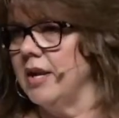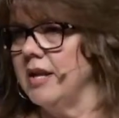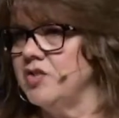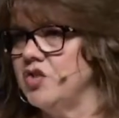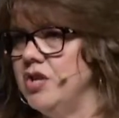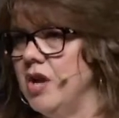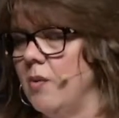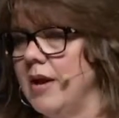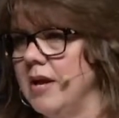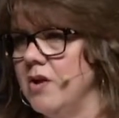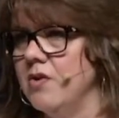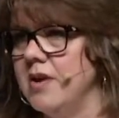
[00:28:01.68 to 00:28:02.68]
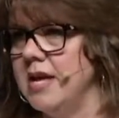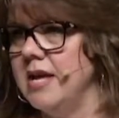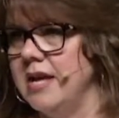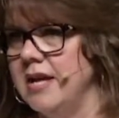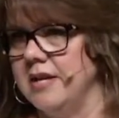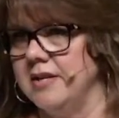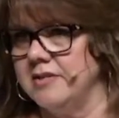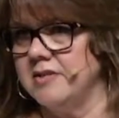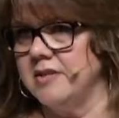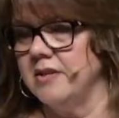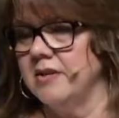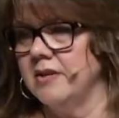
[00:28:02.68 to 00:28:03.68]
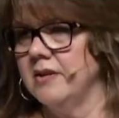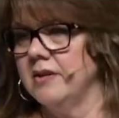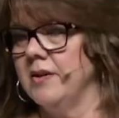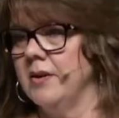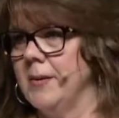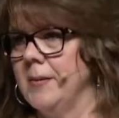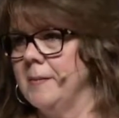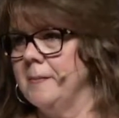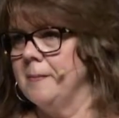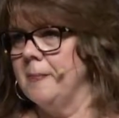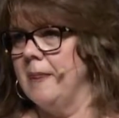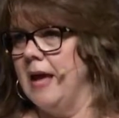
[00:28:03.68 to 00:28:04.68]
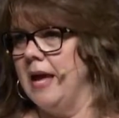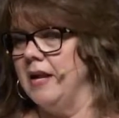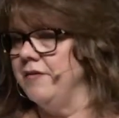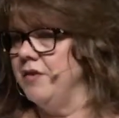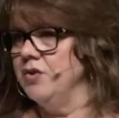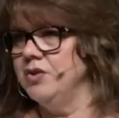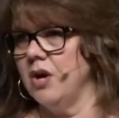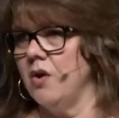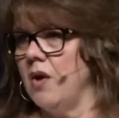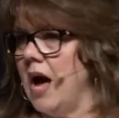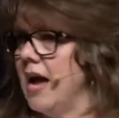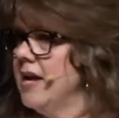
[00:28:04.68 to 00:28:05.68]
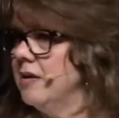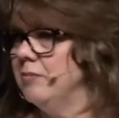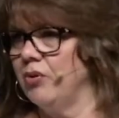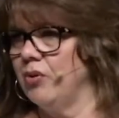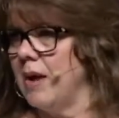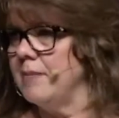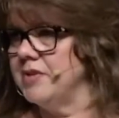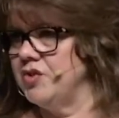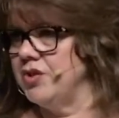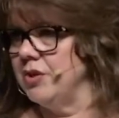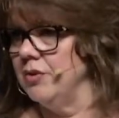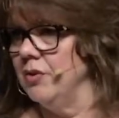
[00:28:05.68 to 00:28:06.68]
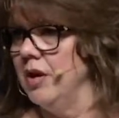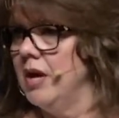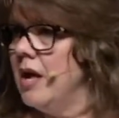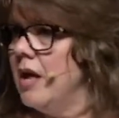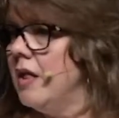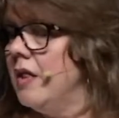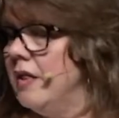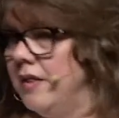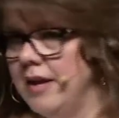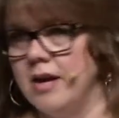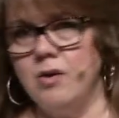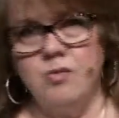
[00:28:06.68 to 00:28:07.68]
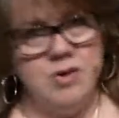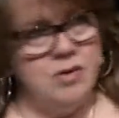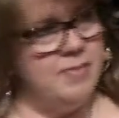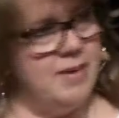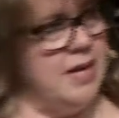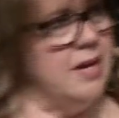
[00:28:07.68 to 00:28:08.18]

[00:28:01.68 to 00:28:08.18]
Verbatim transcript: it's knowing who He is. And if you don't, I can promise you there will be